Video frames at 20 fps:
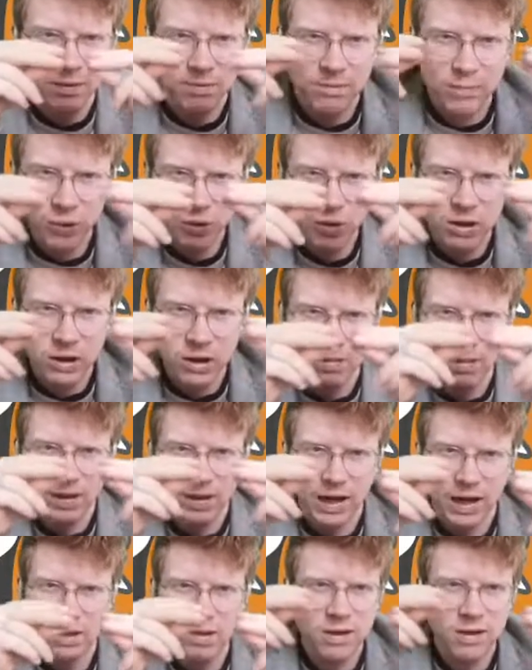you push them
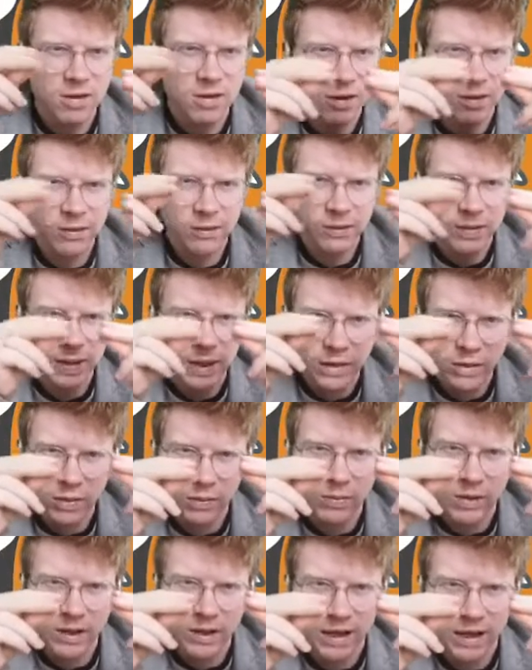against each other and they
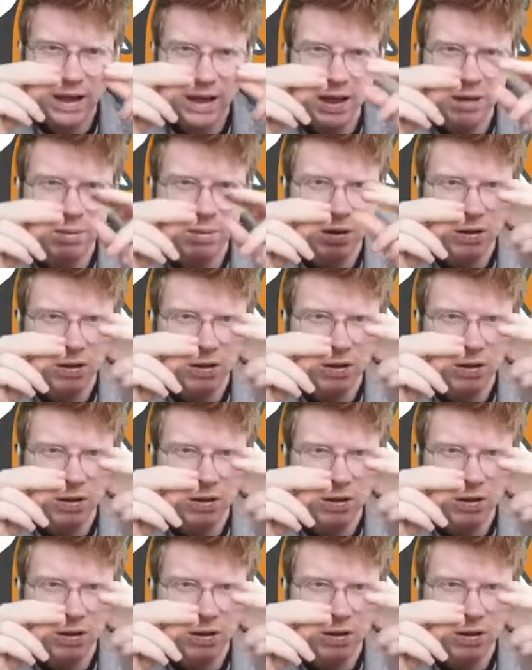don't want to click,